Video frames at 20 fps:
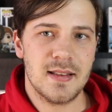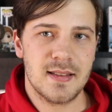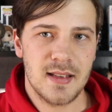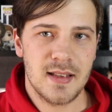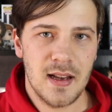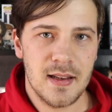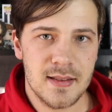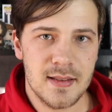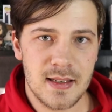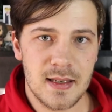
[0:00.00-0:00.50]

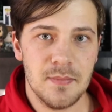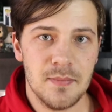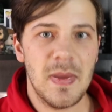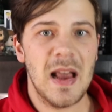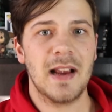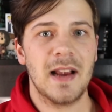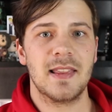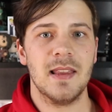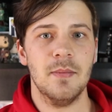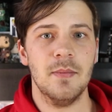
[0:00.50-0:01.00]
sons
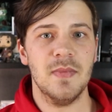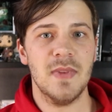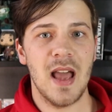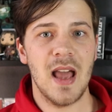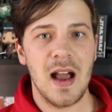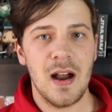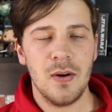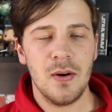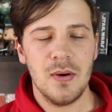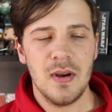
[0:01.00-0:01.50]
impact them
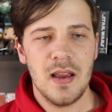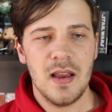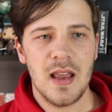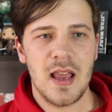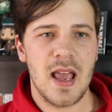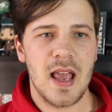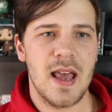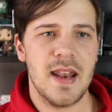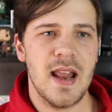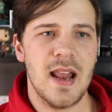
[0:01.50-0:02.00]
now,
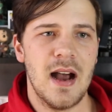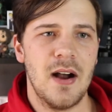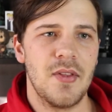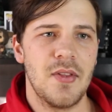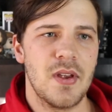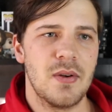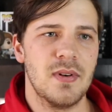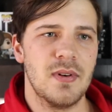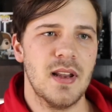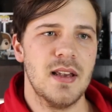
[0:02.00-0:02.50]
and how
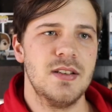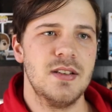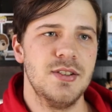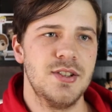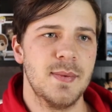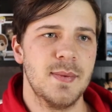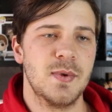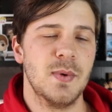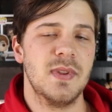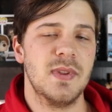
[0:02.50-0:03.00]
their
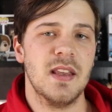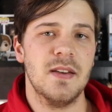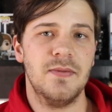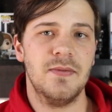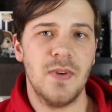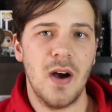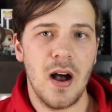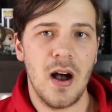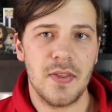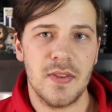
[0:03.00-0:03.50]
relationships with their
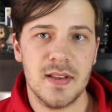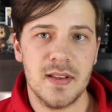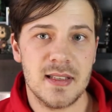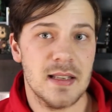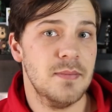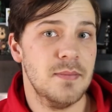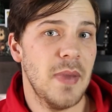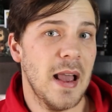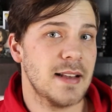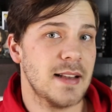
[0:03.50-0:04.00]
fathers
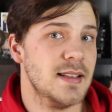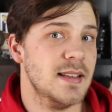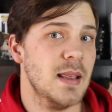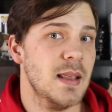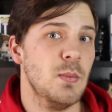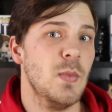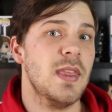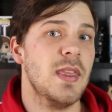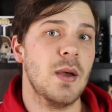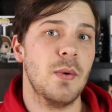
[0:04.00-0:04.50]
impacted
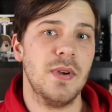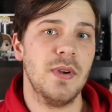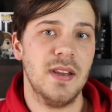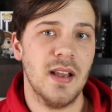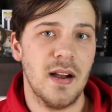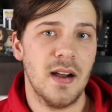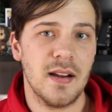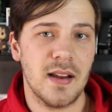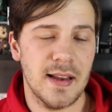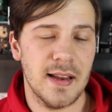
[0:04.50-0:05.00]
them when they were
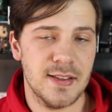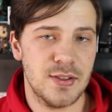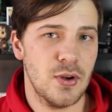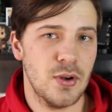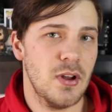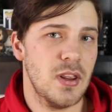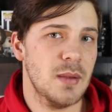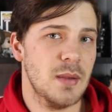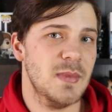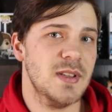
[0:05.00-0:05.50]
younger and
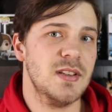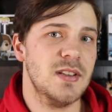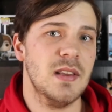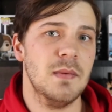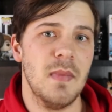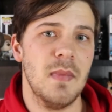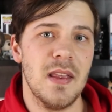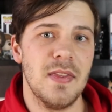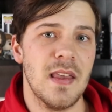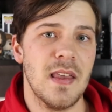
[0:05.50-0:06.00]
turned them into the
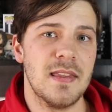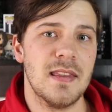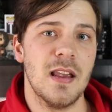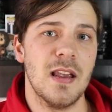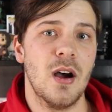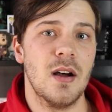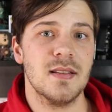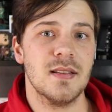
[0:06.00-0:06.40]
men that they are